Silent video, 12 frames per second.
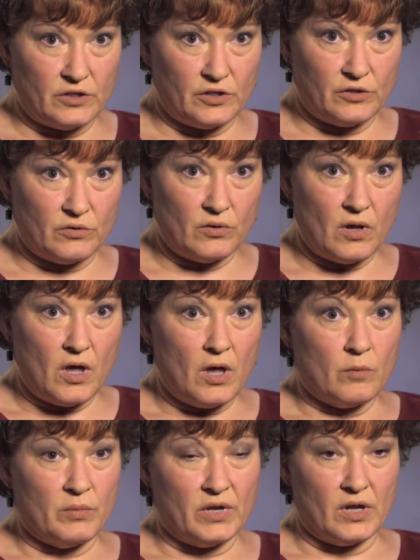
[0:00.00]
to you,
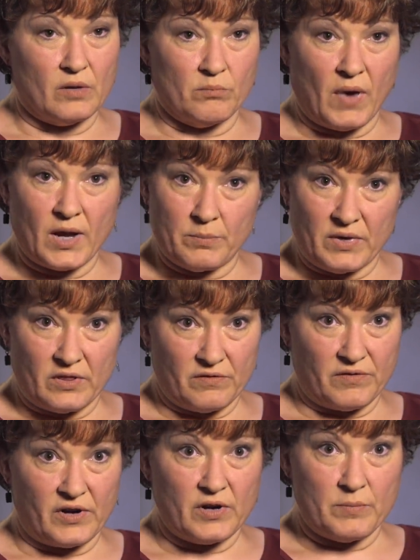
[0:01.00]
but it might be the
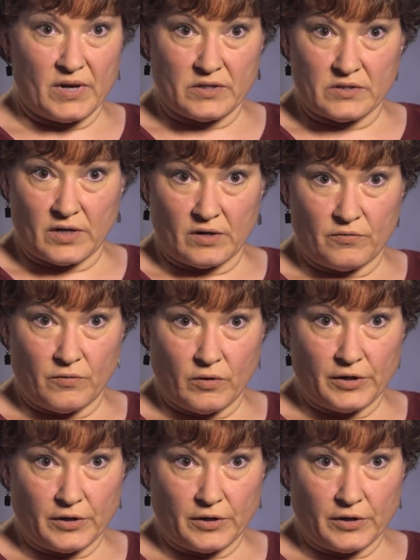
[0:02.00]
very best thing for